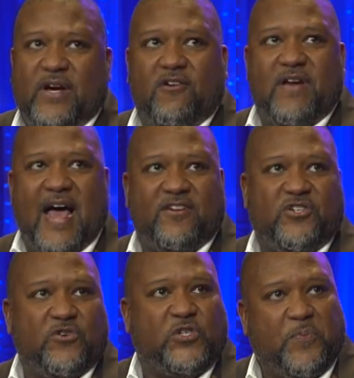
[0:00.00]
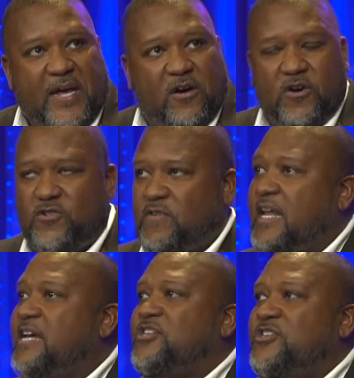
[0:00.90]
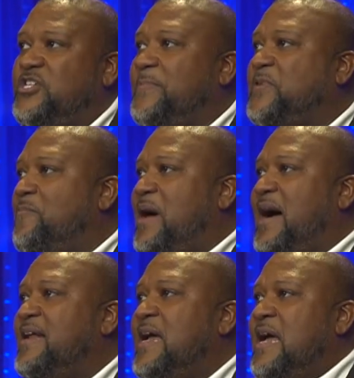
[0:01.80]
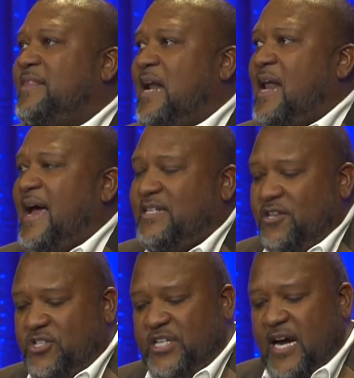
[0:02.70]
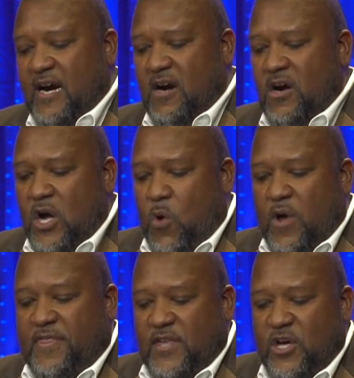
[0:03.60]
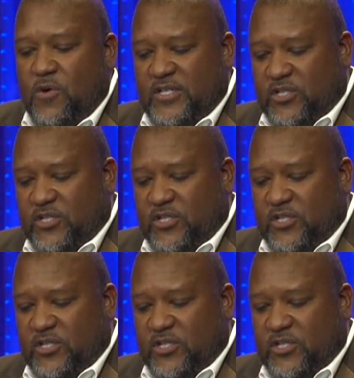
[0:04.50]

international speakers, relationships of mine that I like to share with you.